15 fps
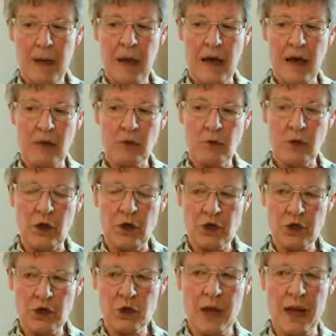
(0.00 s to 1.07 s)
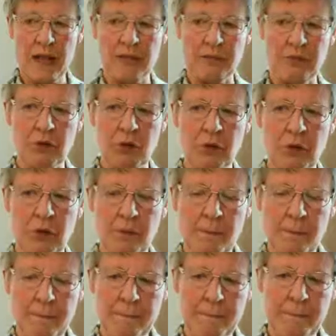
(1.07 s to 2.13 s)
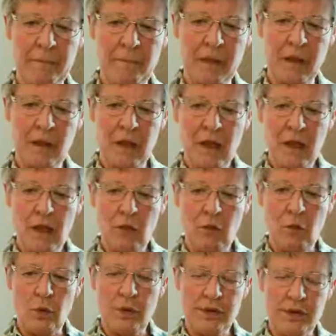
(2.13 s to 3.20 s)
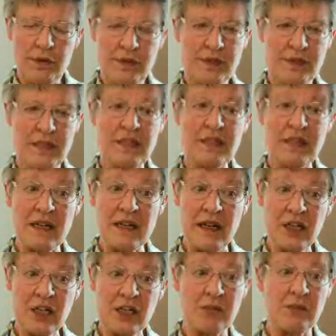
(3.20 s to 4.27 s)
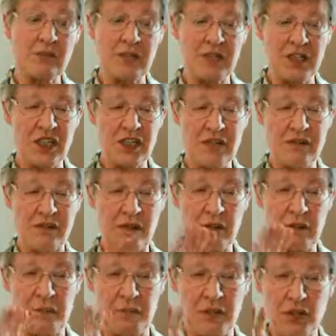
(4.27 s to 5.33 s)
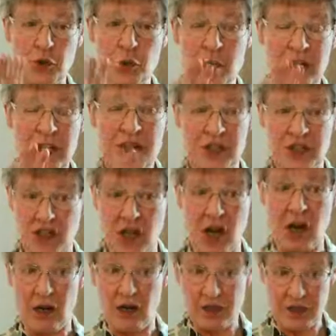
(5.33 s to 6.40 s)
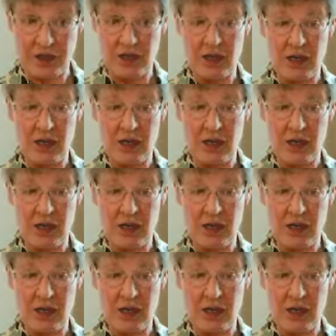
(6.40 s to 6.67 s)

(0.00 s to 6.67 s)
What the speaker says: And we also had a problem with scintillation. Material between the stars